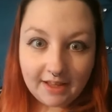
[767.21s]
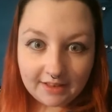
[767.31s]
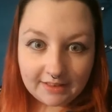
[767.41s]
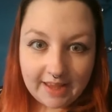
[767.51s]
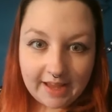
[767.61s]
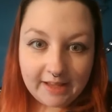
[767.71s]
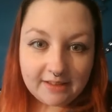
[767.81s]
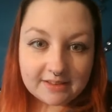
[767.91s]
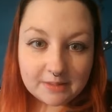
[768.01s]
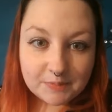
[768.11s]
like,
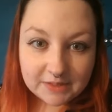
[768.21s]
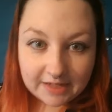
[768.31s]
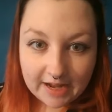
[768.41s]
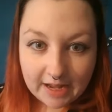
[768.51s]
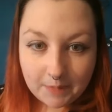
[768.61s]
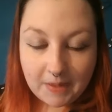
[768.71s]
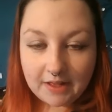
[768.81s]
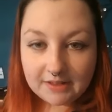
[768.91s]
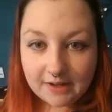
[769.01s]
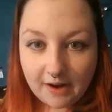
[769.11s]
subscribe and
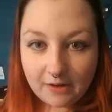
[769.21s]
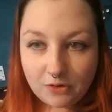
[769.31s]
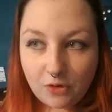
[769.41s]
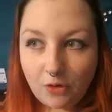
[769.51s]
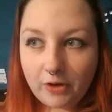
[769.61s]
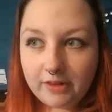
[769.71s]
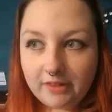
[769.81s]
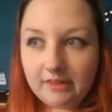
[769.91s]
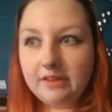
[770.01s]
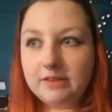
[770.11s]
turn on
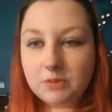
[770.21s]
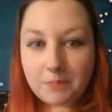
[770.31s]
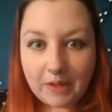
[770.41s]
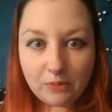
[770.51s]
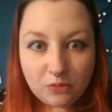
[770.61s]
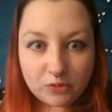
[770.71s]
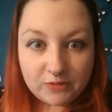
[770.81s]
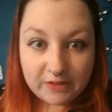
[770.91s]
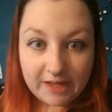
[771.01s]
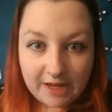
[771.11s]
the little bell
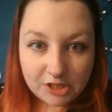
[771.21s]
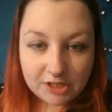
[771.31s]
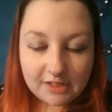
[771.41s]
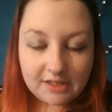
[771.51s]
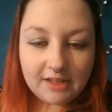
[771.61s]
notification.